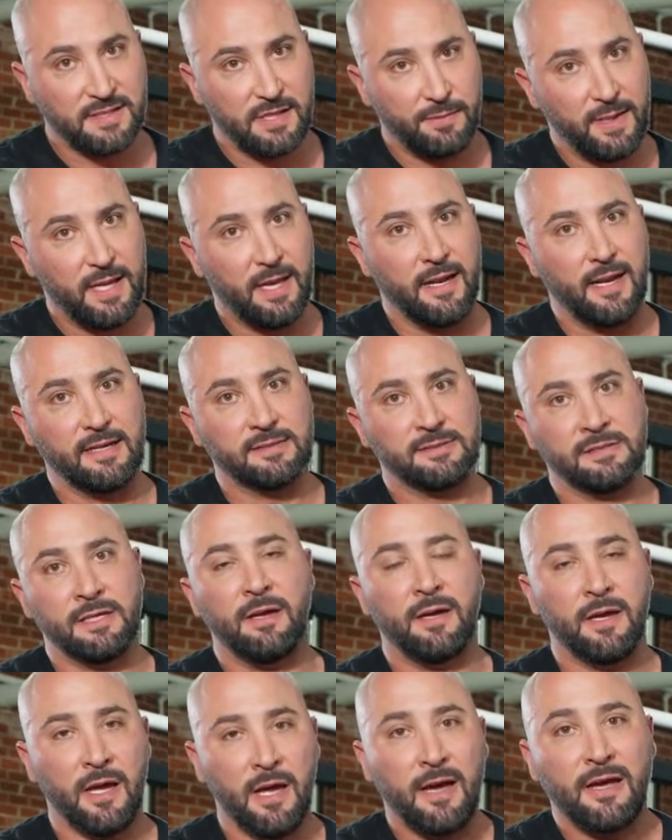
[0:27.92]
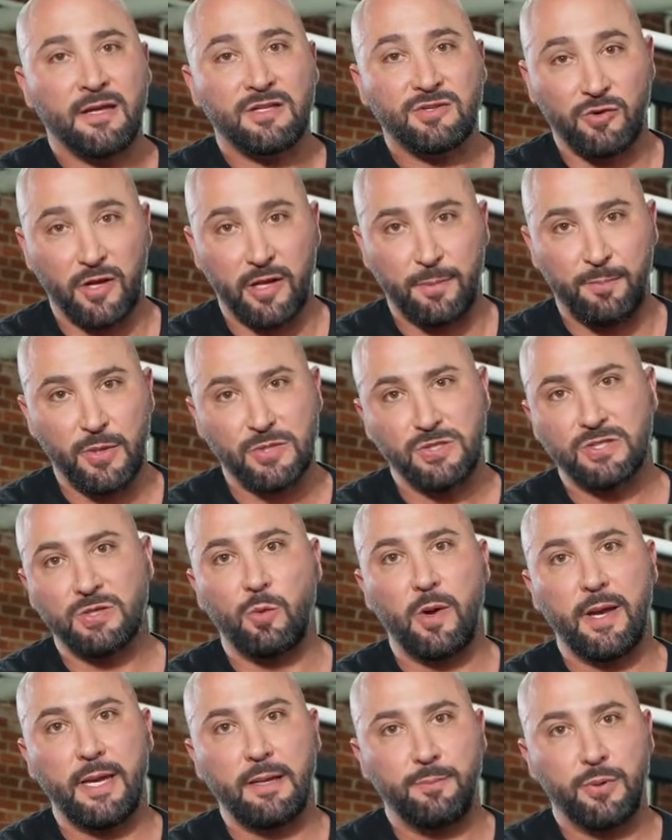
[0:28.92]
at the beginning to really push the
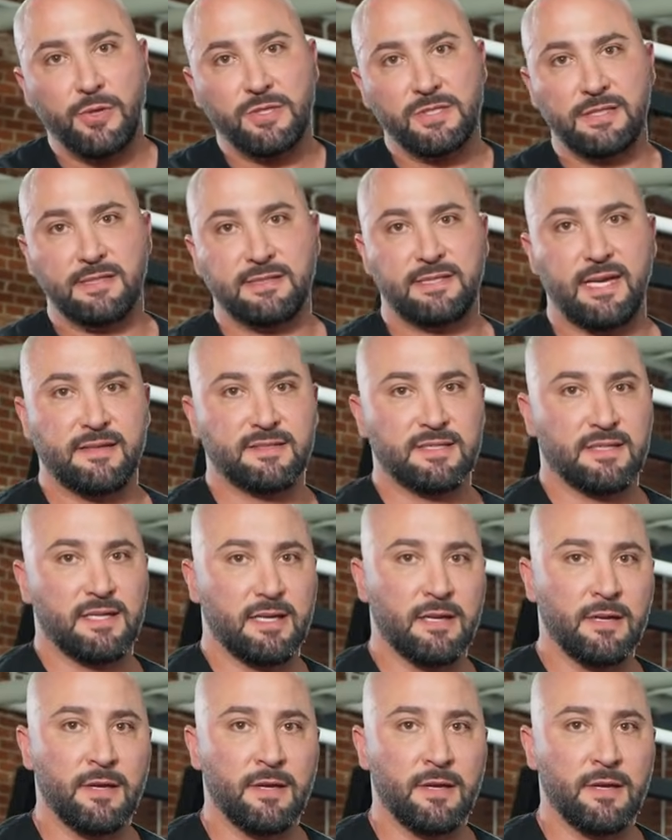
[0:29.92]
weight, push the intensity.